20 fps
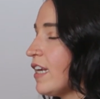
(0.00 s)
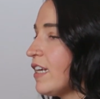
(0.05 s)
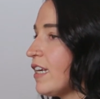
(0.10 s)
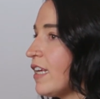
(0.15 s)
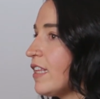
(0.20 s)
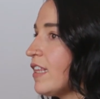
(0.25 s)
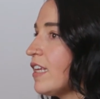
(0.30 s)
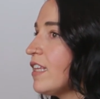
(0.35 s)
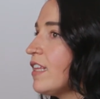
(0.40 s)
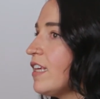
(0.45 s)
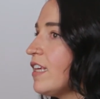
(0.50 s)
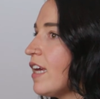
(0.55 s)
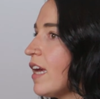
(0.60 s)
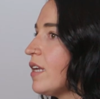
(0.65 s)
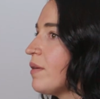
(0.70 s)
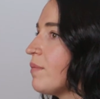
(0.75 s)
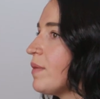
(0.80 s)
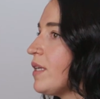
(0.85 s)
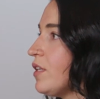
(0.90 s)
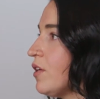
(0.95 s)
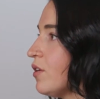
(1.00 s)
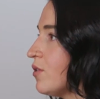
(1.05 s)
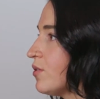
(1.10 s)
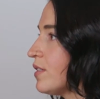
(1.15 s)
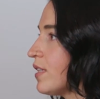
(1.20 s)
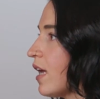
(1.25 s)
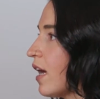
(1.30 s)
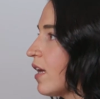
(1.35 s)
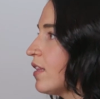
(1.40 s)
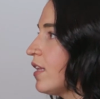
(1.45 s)
And I think enemy
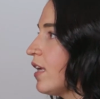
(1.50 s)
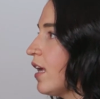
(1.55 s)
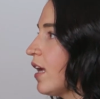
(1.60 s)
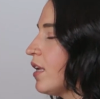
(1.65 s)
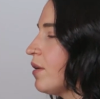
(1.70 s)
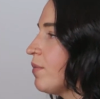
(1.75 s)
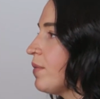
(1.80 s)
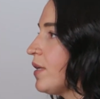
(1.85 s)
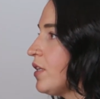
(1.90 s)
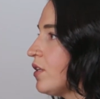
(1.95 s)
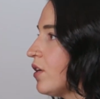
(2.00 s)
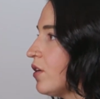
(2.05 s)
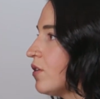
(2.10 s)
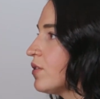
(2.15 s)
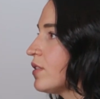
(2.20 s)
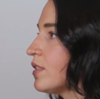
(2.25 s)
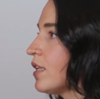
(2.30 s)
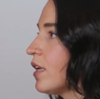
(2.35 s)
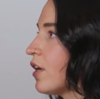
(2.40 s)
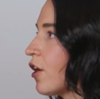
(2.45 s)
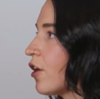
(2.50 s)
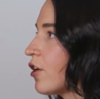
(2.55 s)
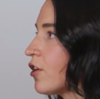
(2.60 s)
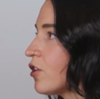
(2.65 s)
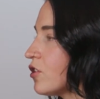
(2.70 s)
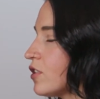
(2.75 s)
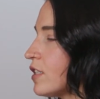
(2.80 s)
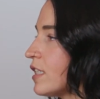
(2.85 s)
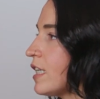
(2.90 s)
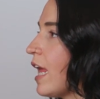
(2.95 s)
knows that. The enemy knows that our
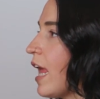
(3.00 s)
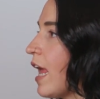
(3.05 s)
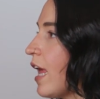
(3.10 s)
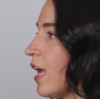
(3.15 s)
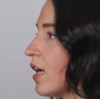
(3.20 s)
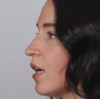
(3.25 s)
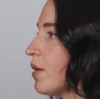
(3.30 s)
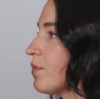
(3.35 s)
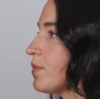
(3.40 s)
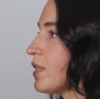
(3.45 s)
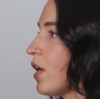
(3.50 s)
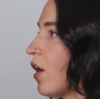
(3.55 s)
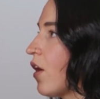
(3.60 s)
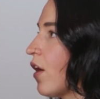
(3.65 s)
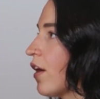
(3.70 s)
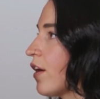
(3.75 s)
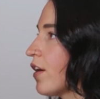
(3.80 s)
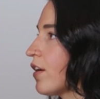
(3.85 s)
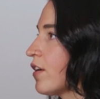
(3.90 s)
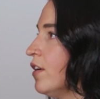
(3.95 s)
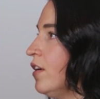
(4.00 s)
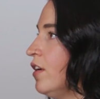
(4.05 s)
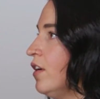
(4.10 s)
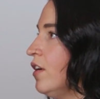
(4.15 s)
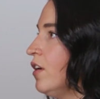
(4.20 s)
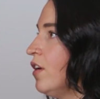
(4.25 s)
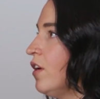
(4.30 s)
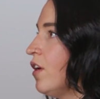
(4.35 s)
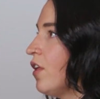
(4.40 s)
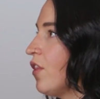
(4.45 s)
hurts and hangups are
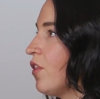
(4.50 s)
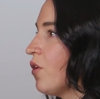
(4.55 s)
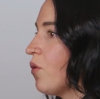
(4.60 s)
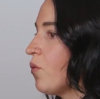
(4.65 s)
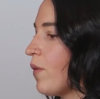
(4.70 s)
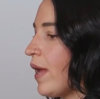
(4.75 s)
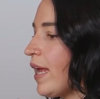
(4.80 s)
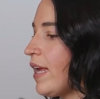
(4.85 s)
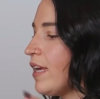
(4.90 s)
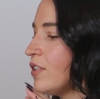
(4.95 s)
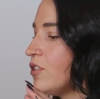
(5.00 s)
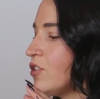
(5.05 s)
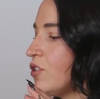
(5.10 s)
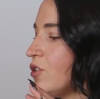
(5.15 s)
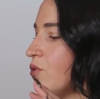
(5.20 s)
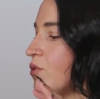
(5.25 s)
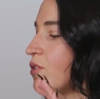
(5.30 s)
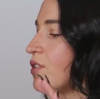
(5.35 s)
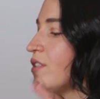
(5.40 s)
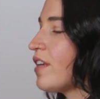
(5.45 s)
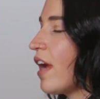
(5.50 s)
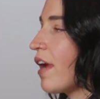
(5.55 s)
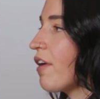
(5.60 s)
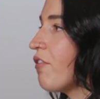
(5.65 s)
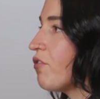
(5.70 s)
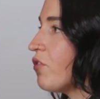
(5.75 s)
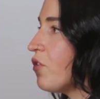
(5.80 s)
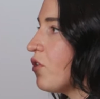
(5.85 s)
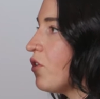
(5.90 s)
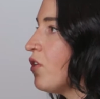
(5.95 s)
the way to
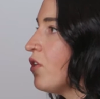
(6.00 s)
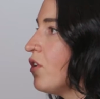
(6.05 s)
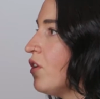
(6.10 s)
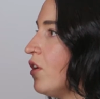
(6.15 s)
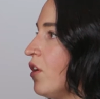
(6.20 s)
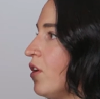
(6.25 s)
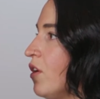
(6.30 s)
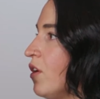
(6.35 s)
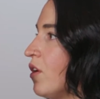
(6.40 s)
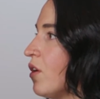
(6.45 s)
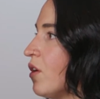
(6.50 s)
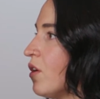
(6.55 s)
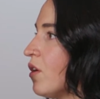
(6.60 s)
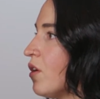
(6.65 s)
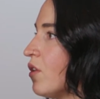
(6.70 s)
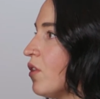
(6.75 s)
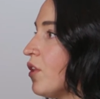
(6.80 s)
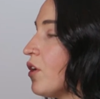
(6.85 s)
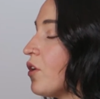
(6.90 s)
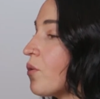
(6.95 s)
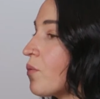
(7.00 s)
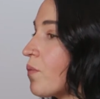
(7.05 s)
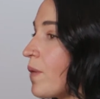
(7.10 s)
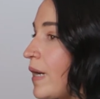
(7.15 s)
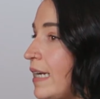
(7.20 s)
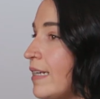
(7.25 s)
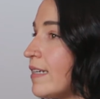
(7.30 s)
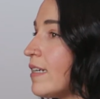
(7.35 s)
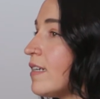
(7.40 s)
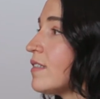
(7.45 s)
stifle the
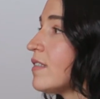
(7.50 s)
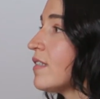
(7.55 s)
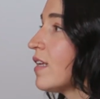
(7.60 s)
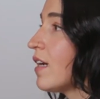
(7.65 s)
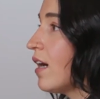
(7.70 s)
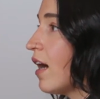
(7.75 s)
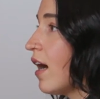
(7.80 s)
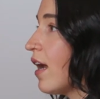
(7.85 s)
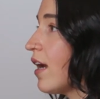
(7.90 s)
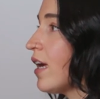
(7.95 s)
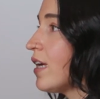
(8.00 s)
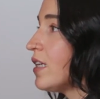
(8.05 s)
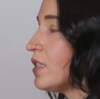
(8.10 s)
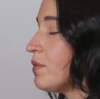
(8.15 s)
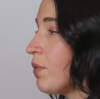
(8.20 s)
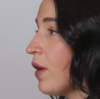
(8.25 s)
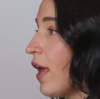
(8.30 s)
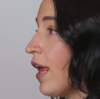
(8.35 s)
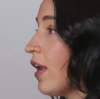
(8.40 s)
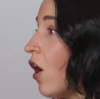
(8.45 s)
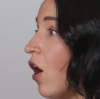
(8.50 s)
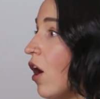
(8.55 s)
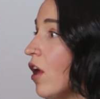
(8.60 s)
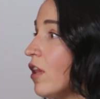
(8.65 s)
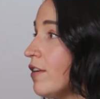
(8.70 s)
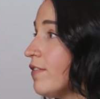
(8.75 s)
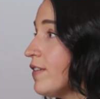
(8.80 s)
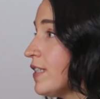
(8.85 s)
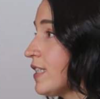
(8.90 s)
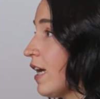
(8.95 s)
greatness that God has put. And
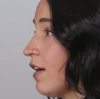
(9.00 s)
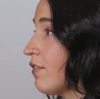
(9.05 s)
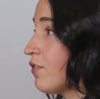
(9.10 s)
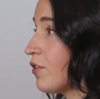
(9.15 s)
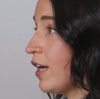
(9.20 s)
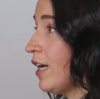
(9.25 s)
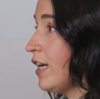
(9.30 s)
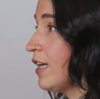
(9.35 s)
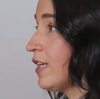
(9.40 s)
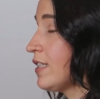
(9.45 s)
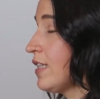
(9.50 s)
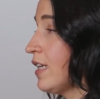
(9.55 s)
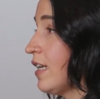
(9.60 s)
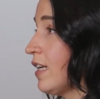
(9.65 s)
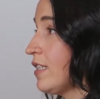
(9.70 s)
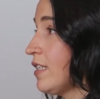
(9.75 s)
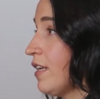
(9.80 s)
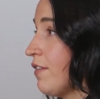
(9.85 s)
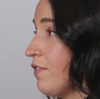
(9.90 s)
all of us have greatness in us.